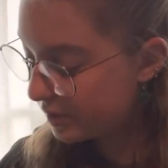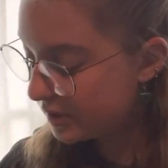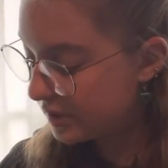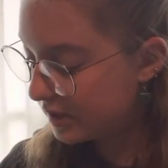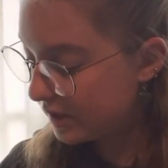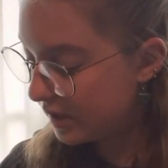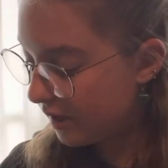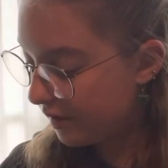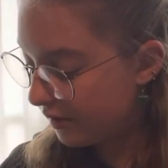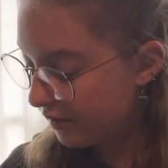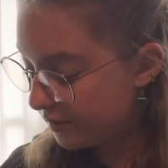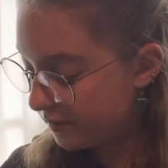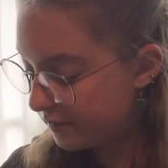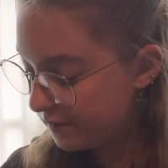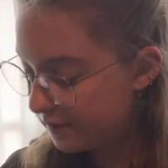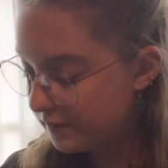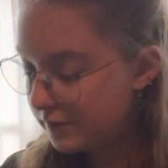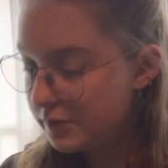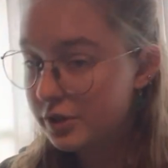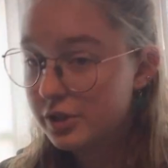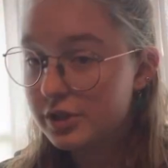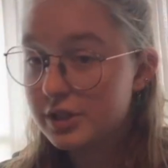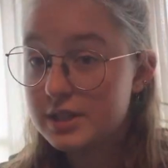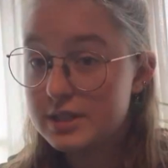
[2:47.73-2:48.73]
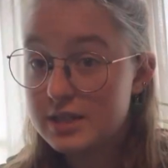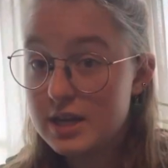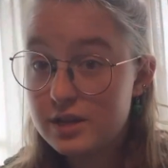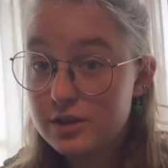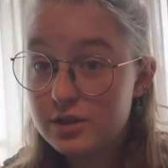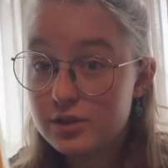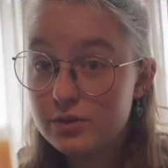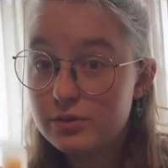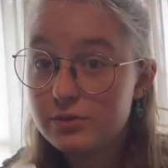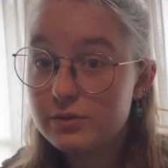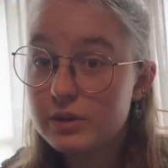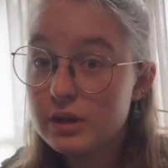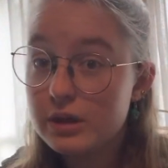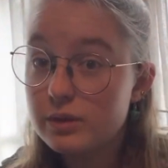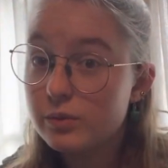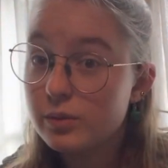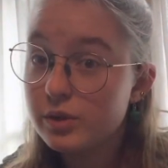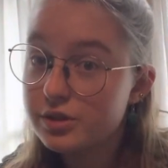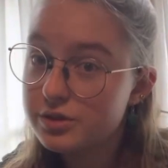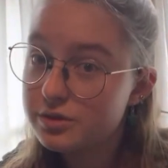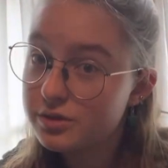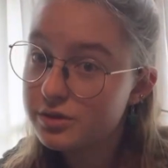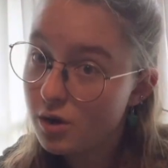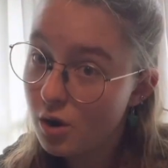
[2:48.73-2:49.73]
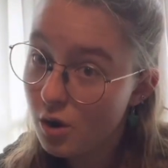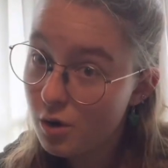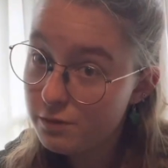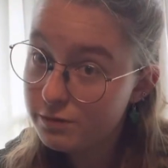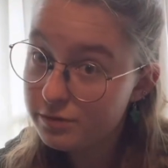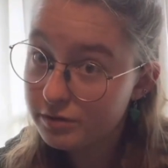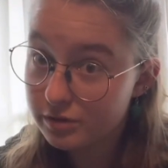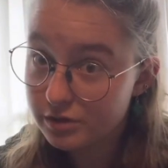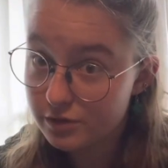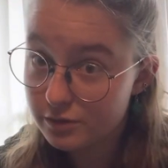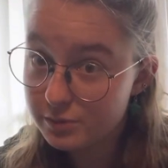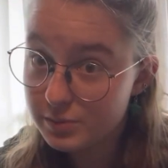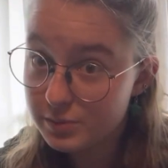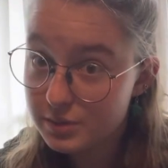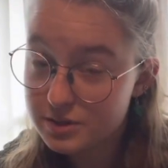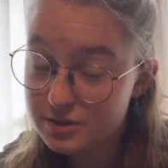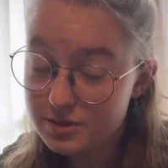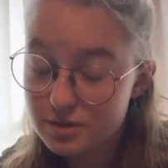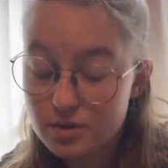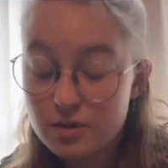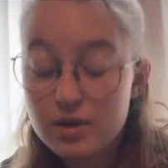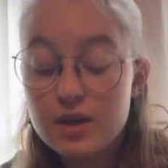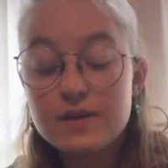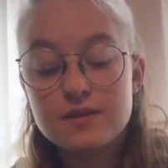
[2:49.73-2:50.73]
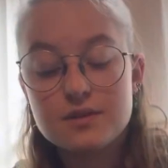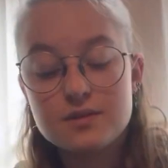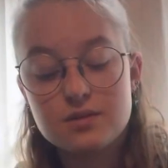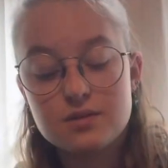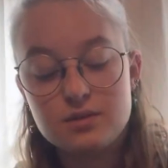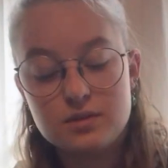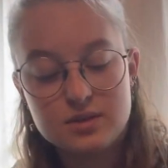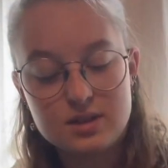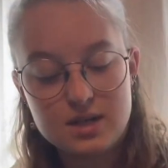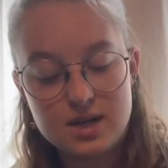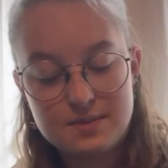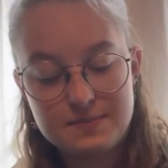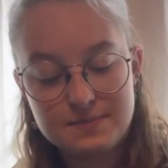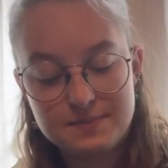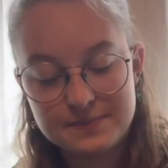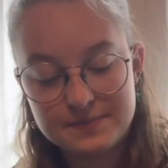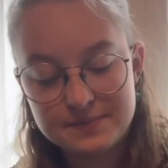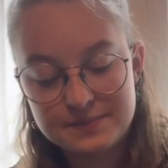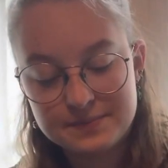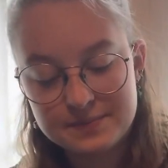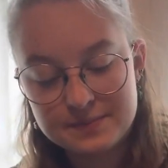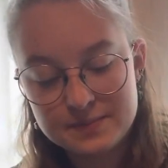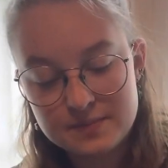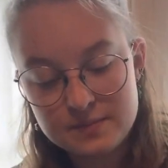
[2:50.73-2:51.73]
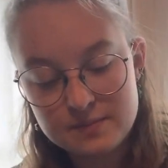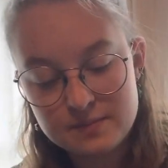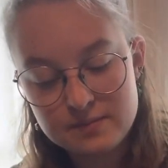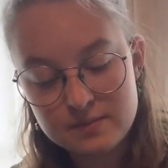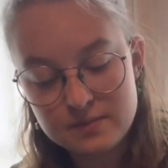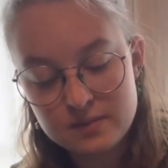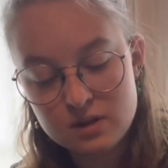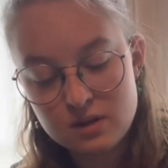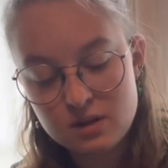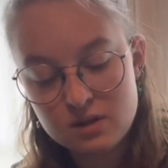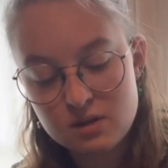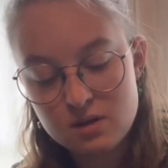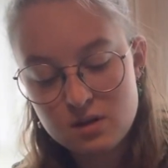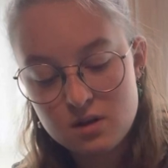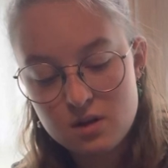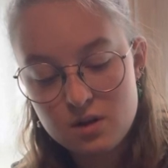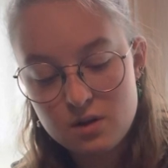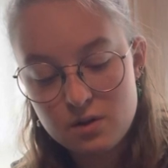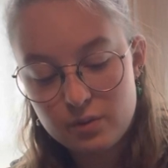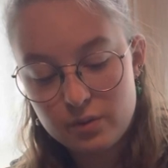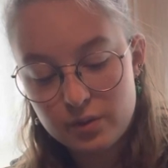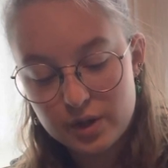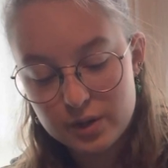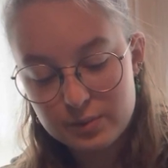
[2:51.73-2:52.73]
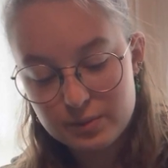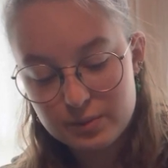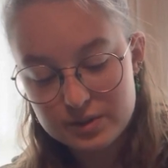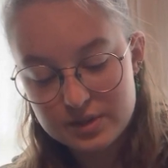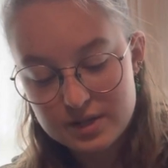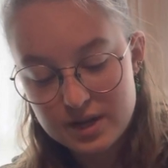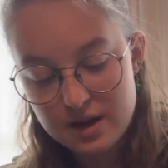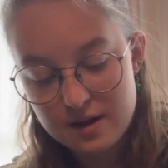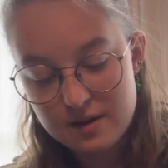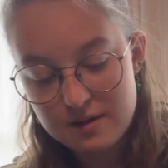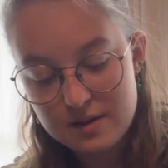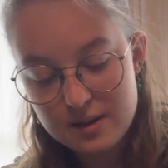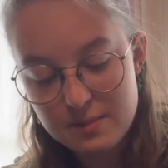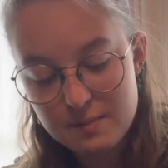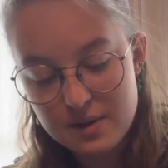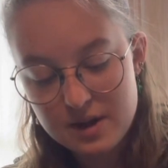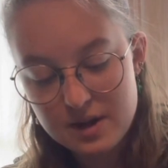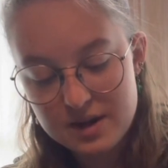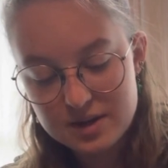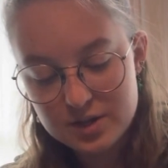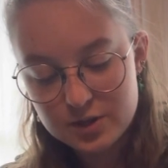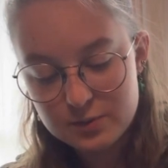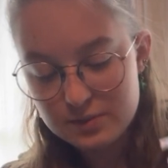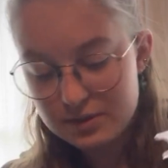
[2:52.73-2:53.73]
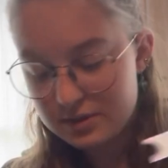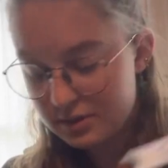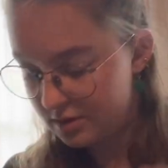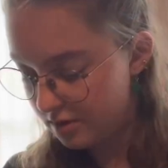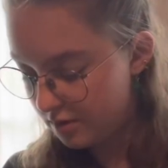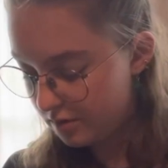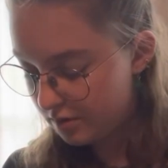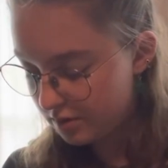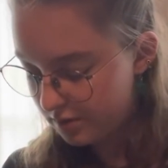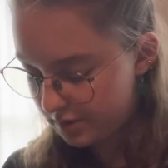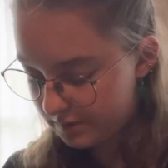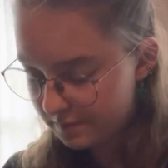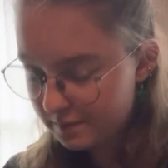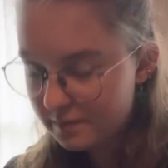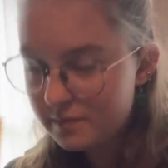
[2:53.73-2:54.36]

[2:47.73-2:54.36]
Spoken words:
together, you're going to take your reed, which hopefully you've been soaking this whole time. We're going to pretend that mine has been soaked.